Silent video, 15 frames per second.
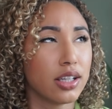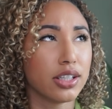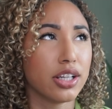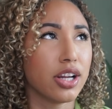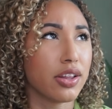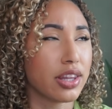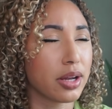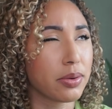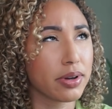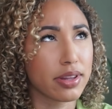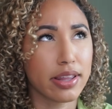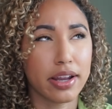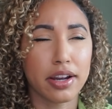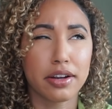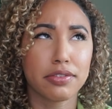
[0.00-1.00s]
you know, they were
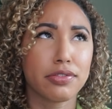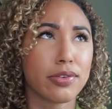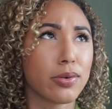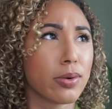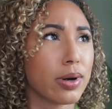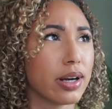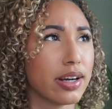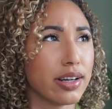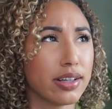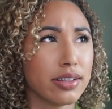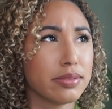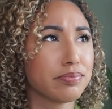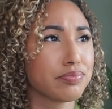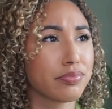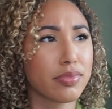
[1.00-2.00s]
there for